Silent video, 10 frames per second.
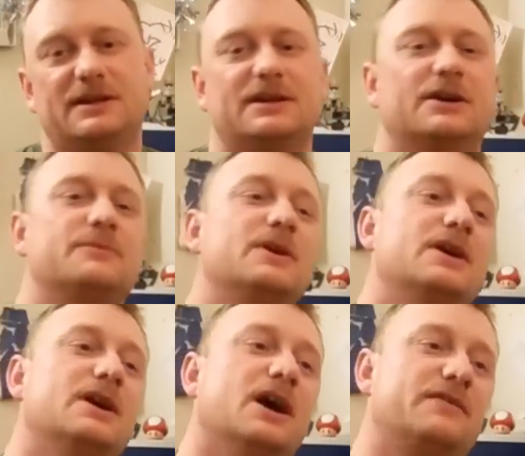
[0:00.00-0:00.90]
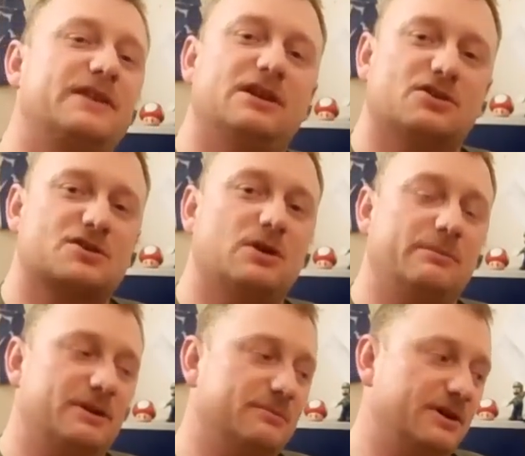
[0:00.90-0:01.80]
you know, I think they lost
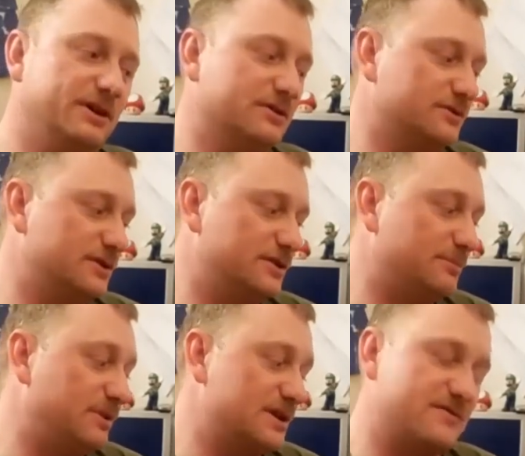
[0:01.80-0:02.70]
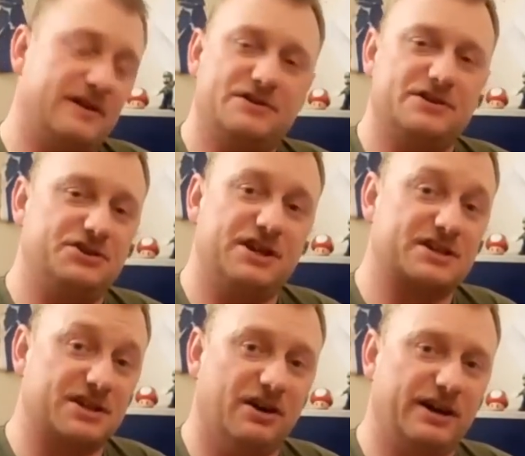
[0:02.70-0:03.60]
quite a bit of money on the Plus range and the
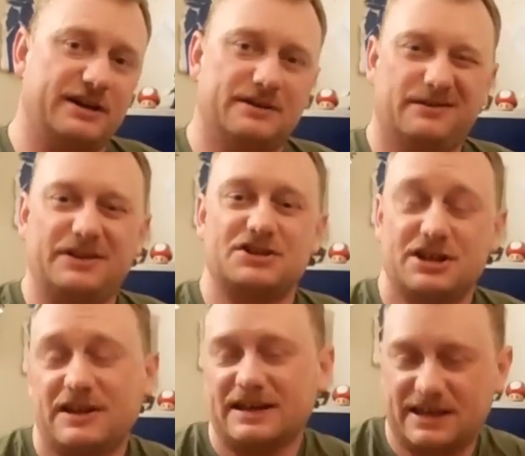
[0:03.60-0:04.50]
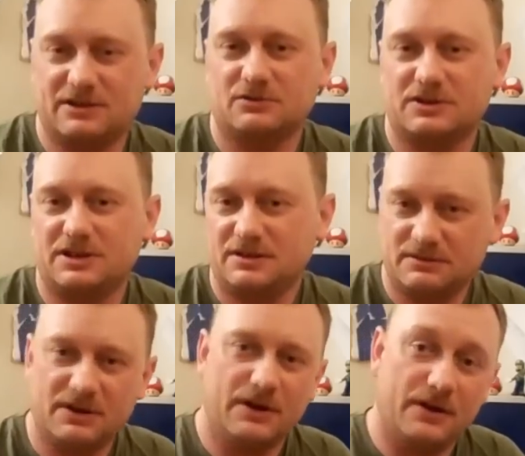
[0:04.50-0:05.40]
GX dying, and then eventually that killed the
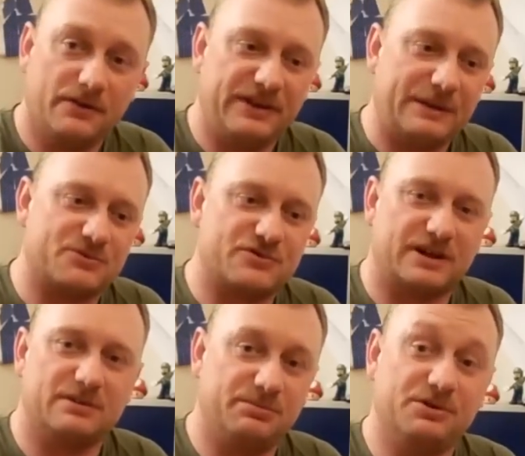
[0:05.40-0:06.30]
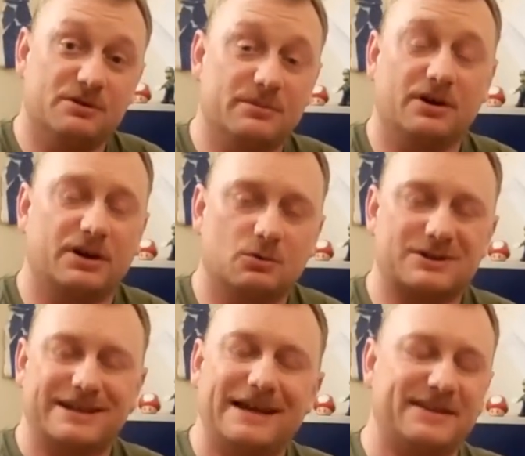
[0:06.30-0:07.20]
Amstrad computer market
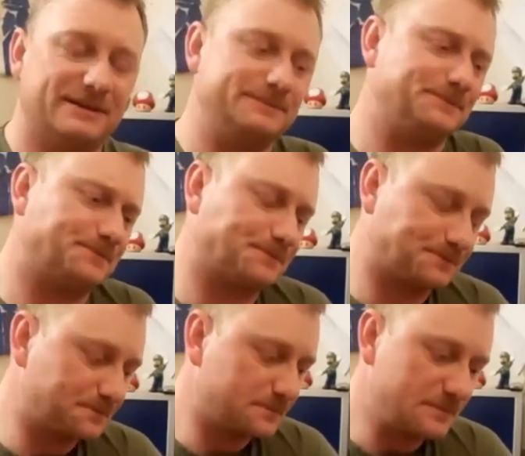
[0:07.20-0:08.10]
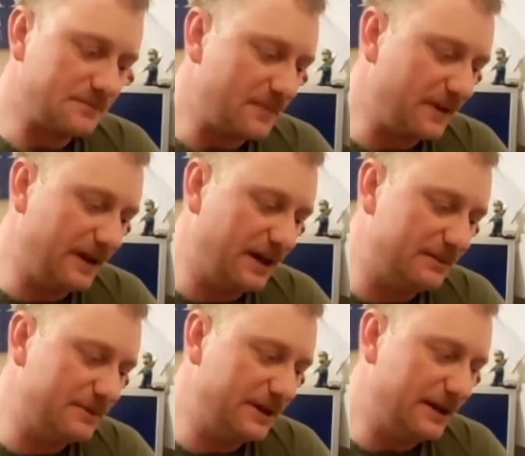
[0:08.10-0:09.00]
altogether.
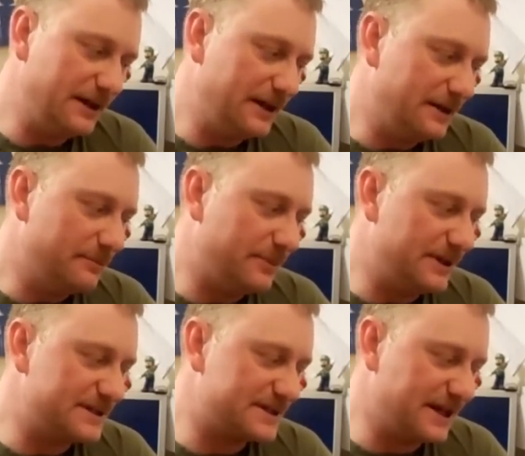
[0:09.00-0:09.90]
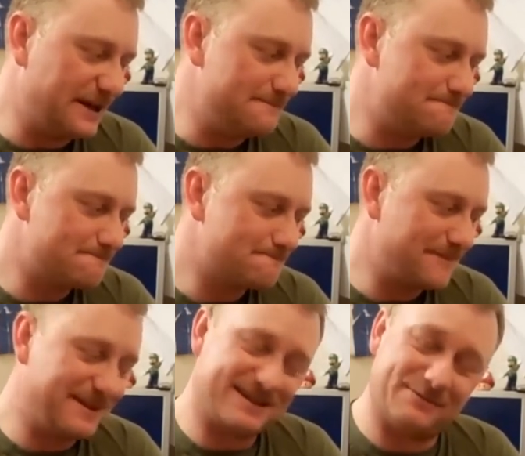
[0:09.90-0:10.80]
But it's
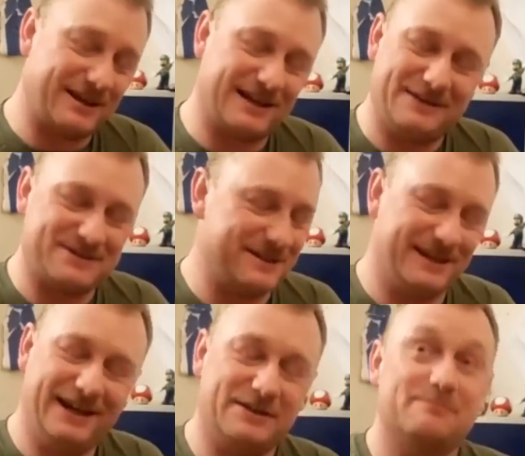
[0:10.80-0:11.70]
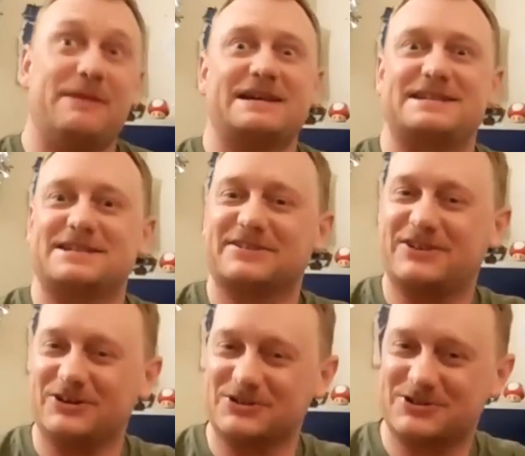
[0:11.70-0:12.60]
some of the claims in there, the masses
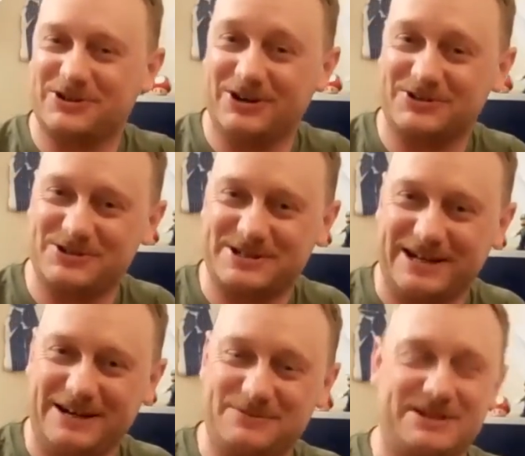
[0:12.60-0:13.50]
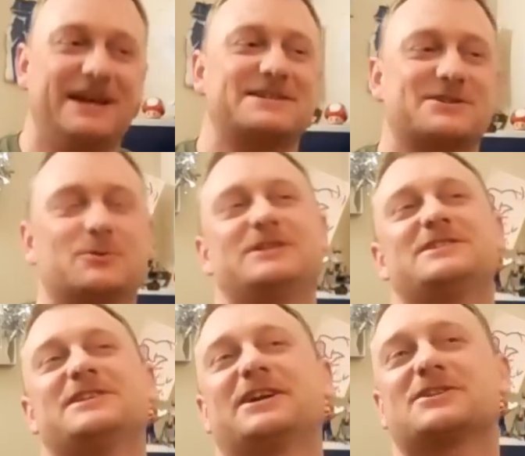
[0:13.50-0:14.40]
of cartridge games, yes,
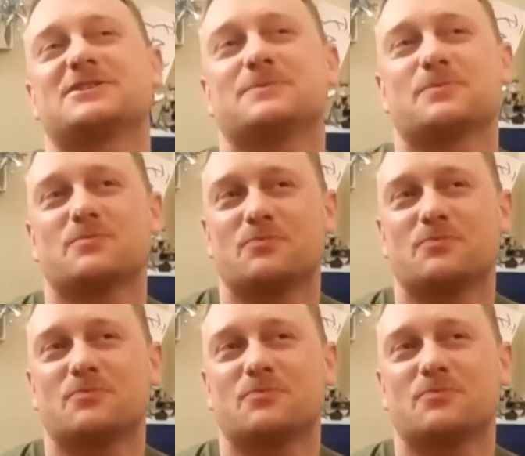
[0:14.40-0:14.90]
26.